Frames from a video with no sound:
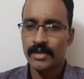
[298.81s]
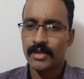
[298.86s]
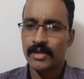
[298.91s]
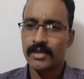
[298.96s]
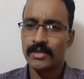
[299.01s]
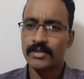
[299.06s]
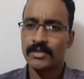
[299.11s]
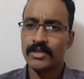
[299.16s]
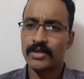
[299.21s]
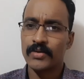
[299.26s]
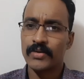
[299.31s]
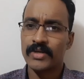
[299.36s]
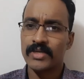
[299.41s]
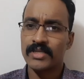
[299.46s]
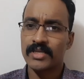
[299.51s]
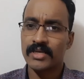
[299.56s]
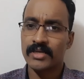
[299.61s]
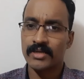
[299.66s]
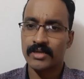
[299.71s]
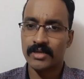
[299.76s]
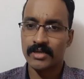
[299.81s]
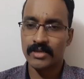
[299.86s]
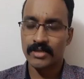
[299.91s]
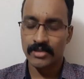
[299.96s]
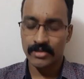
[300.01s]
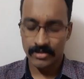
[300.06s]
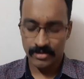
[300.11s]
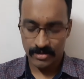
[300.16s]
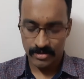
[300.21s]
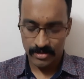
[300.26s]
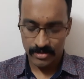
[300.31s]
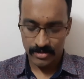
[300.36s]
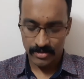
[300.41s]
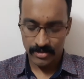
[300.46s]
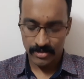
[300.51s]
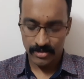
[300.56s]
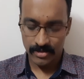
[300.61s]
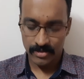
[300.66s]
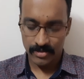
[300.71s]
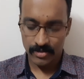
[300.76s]
and they were the guard
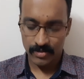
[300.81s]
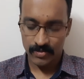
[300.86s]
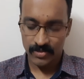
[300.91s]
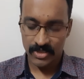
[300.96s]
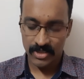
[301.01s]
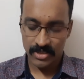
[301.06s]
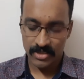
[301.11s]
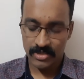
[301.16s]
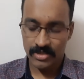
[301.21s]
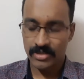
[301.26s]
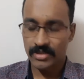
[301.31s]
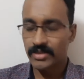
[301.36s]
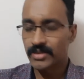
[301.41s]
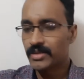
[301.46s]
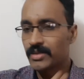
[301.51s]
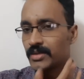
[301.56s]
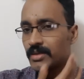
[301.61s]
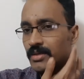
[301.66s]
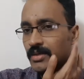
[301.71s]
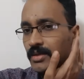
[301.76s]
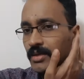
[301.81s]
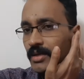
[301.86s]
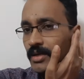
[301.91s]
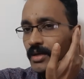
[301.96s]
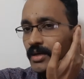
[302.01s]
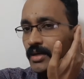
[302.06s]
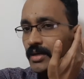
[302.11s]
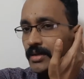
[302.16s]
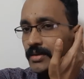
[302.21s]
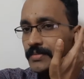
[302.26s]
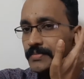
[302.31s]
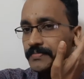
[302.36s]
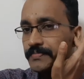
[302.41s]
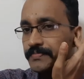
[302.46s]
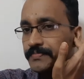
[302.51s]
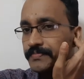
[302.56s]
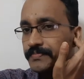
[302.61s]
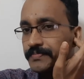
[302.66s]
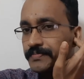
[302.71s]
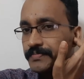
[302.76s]
of that uh,
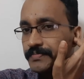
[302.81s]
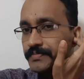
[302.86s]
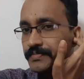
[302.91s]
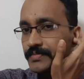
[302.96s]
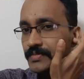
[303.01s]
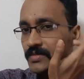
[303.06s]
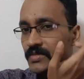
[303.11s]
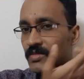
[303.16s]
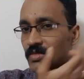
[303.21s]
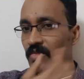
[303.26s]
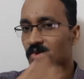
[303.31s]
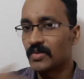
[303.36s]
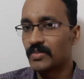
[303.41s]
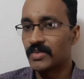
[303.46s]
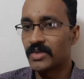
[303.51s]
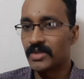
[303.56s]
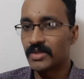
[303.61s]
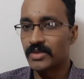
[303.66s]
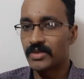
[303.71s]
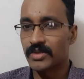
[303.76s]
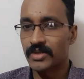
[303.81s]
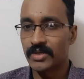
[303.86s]
of that